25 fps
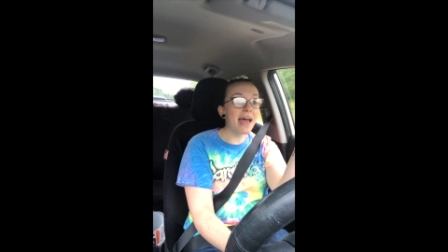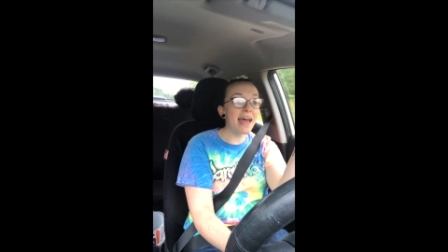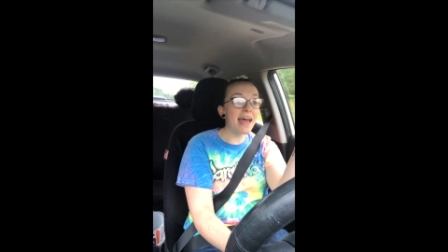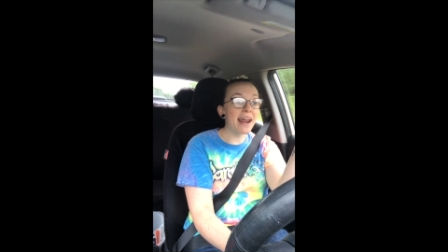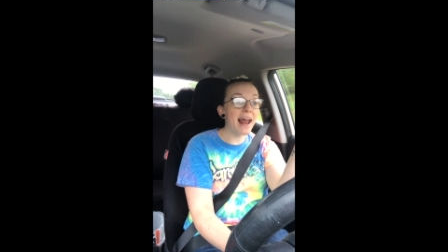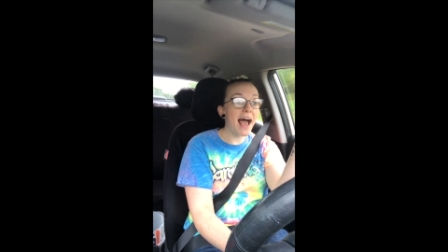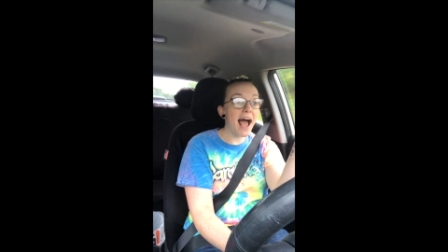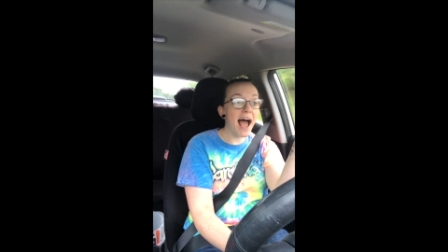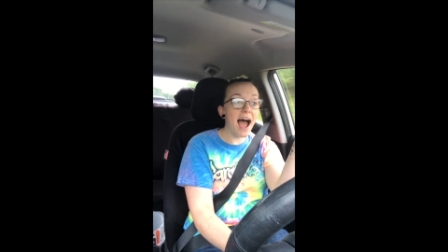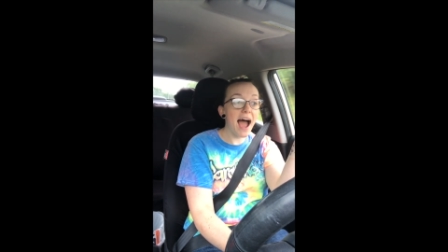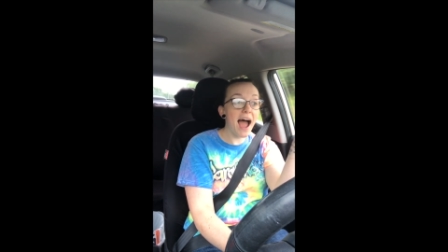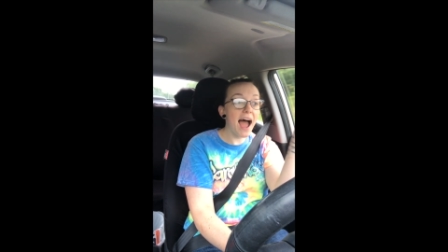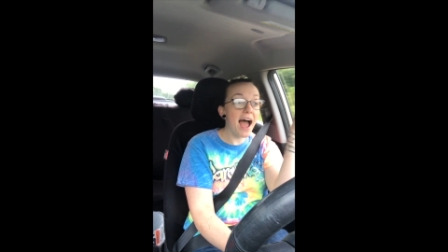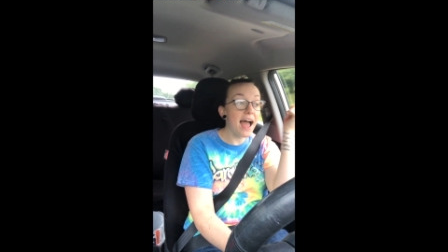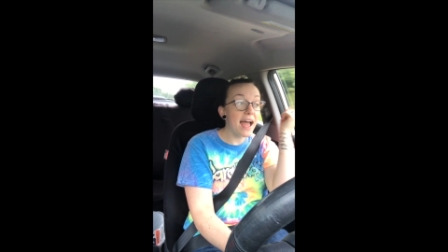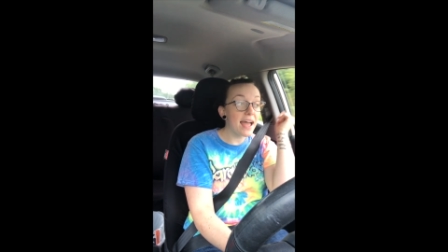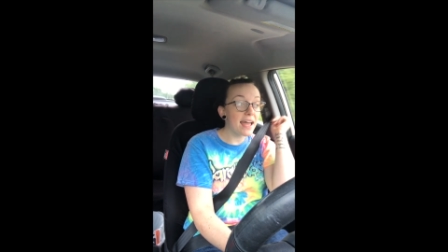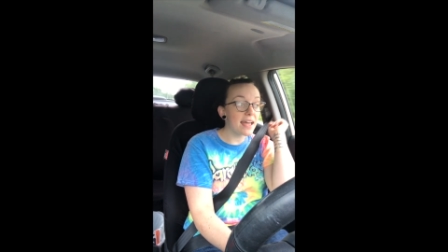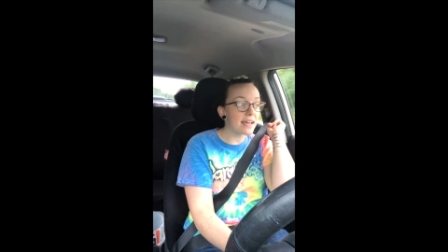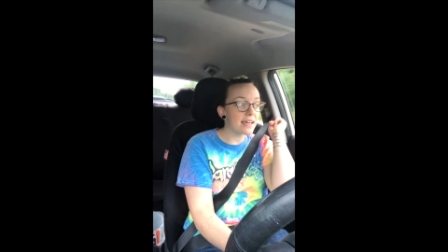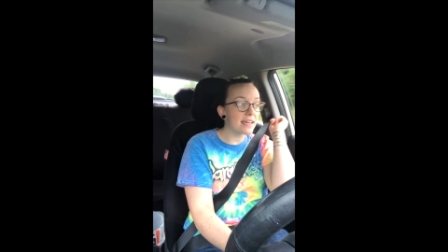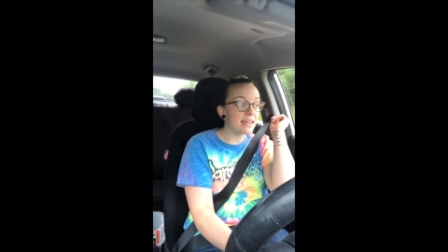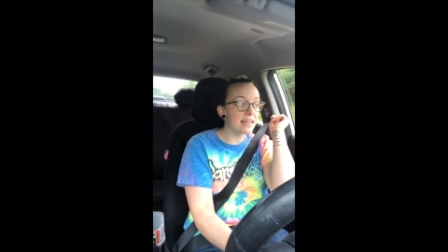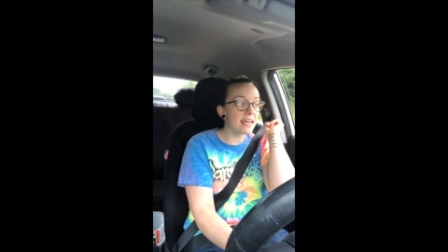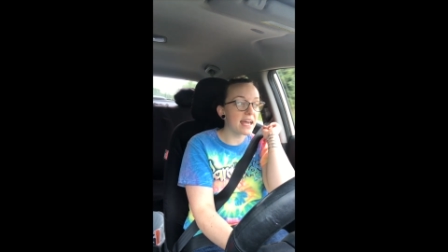and
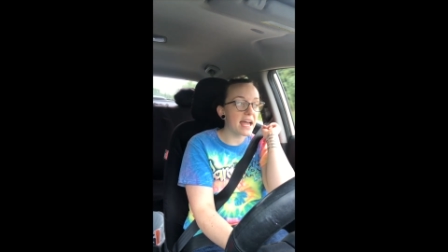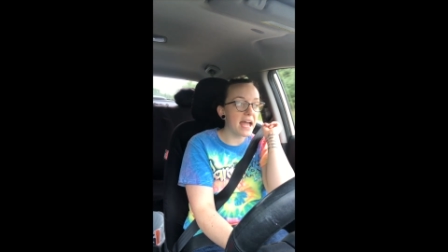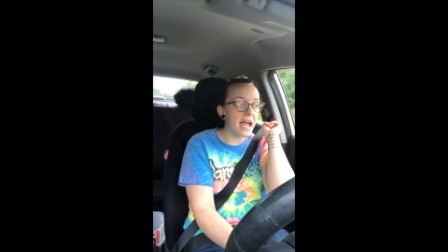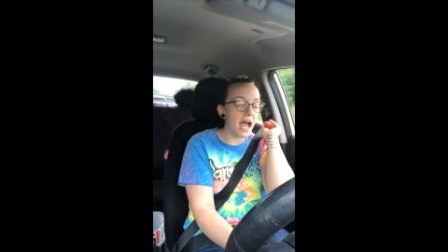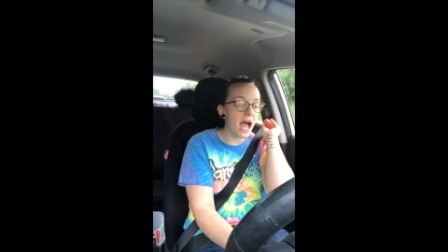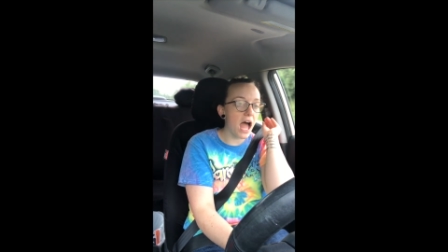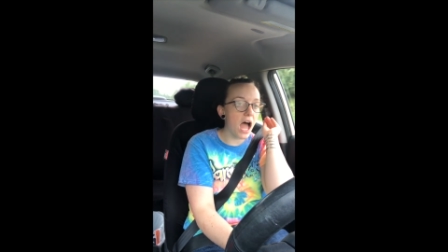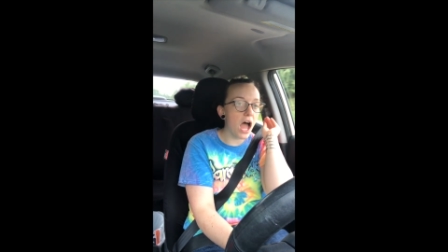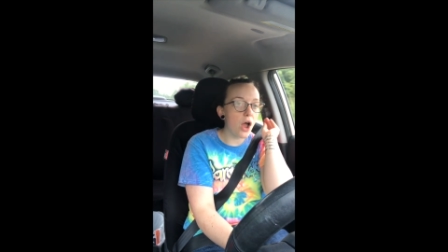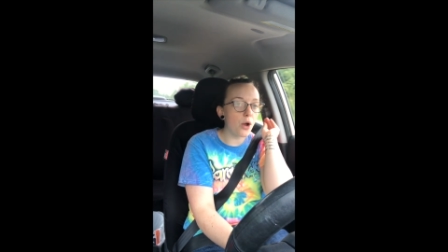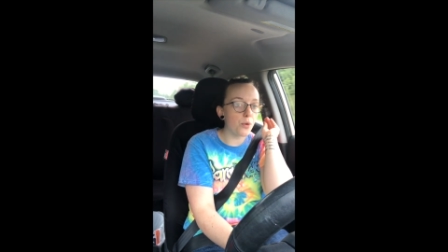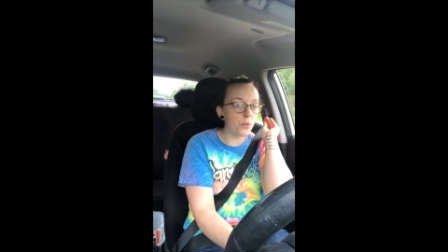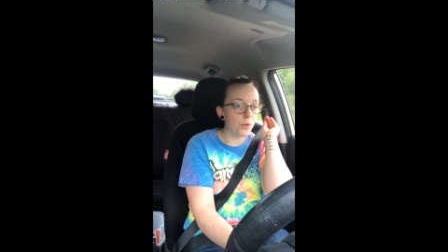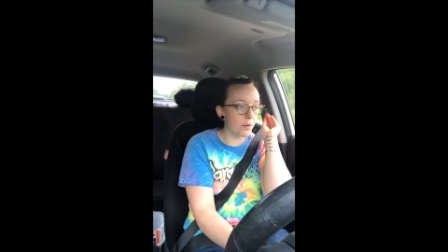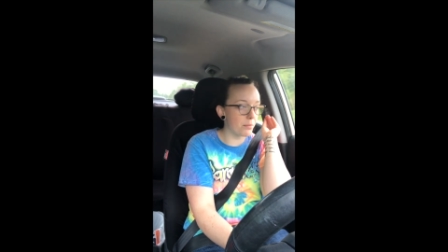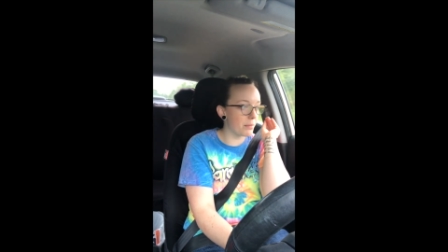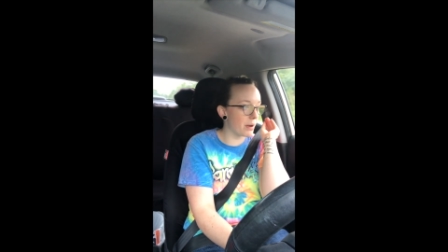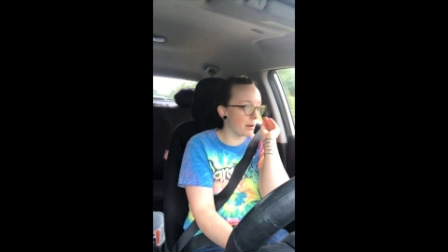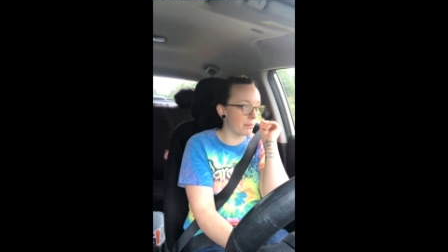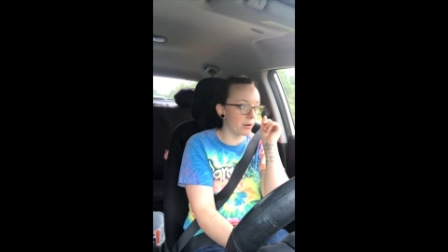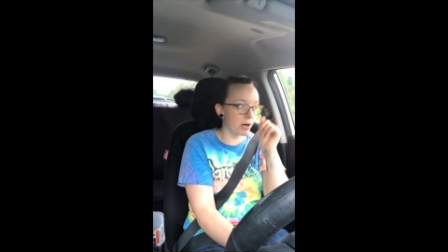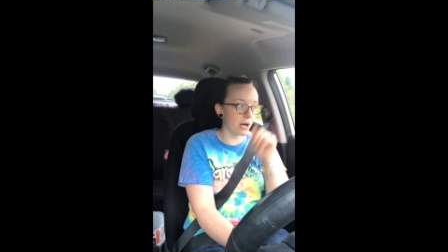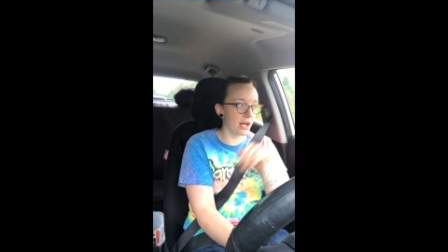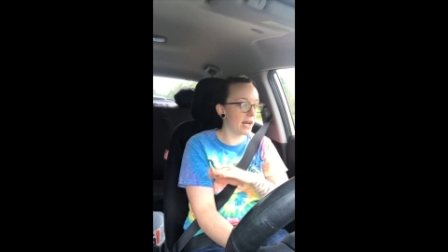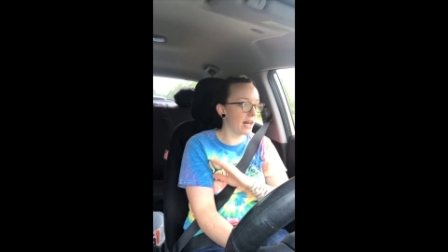I can't
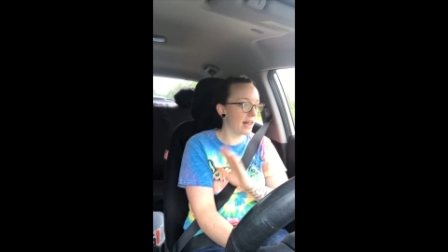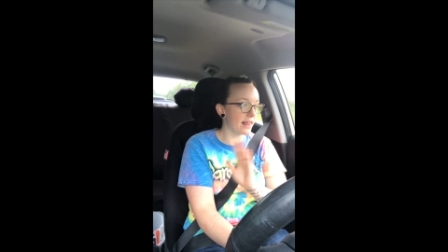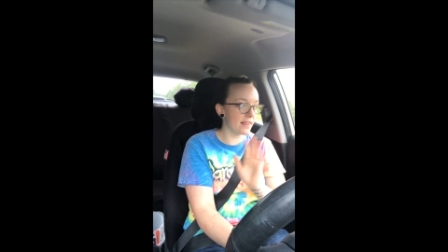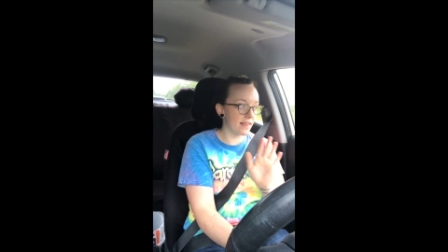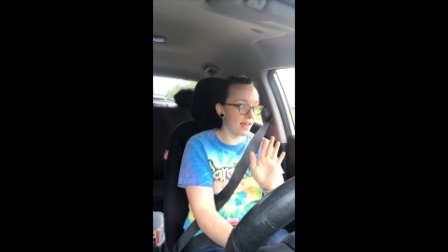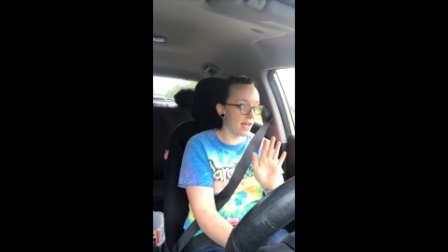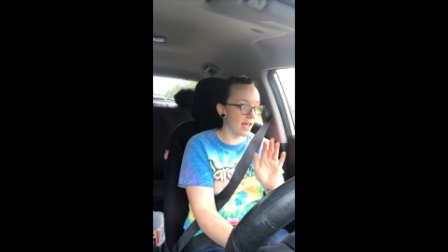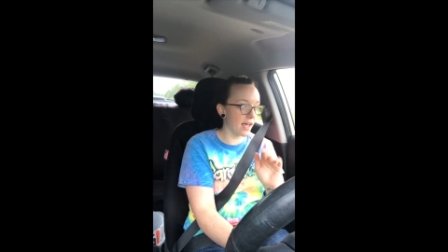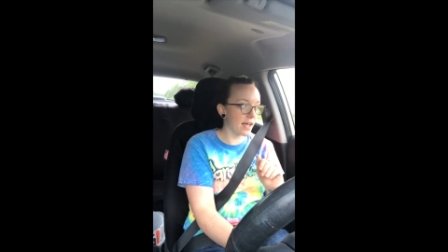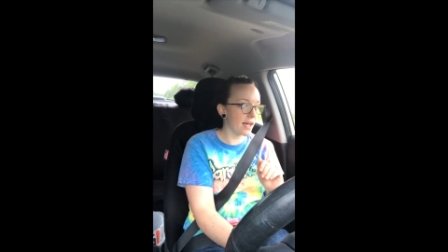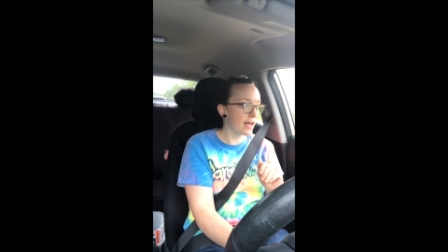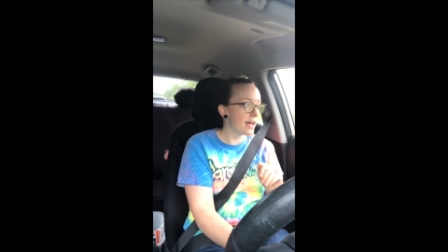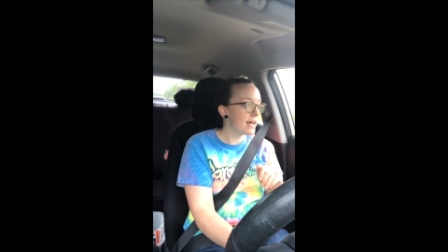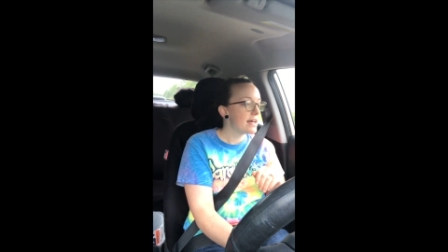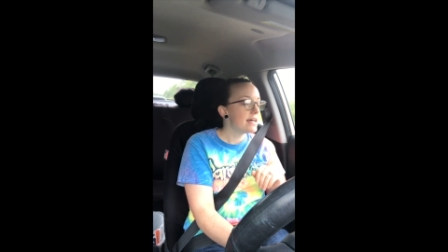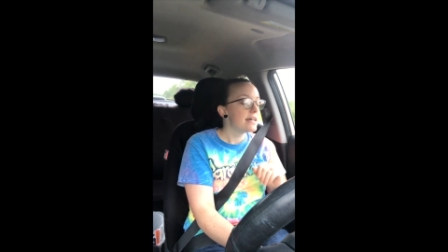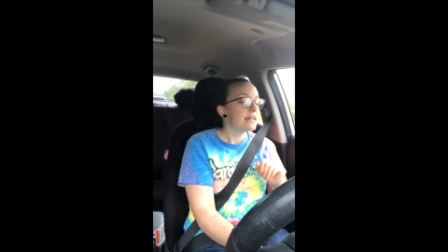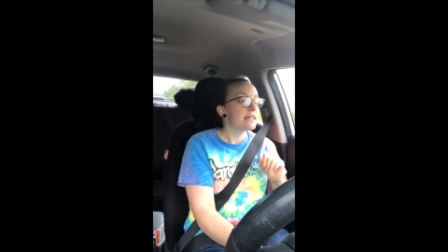remember anything.